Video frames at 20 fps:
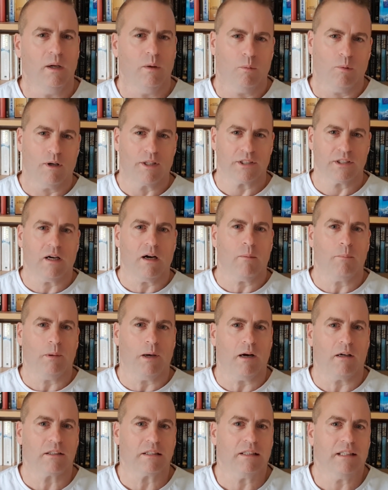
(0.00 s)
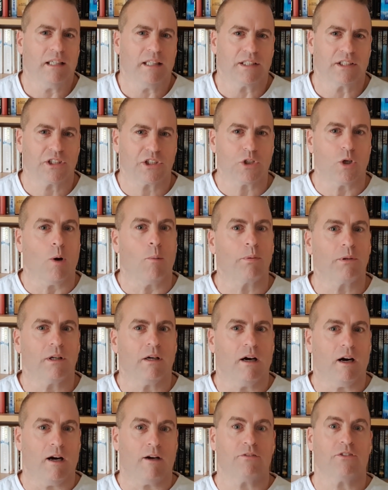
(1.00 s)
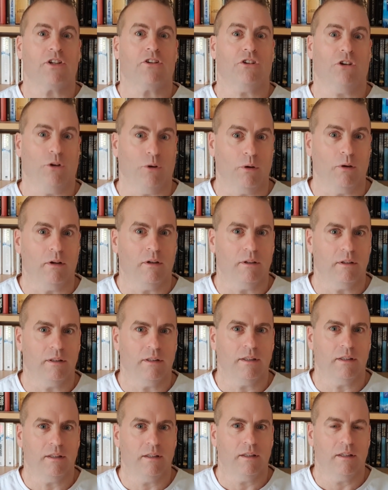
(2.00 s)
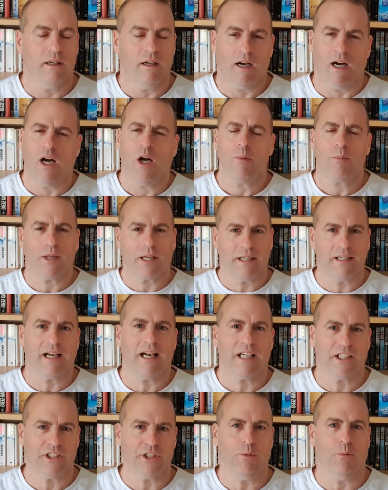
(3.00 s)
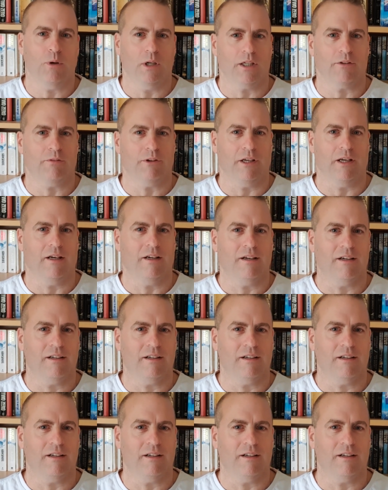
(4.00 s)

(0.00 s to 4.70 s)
whereas Abarth has stopped after 2. I hope that analogy worked for you.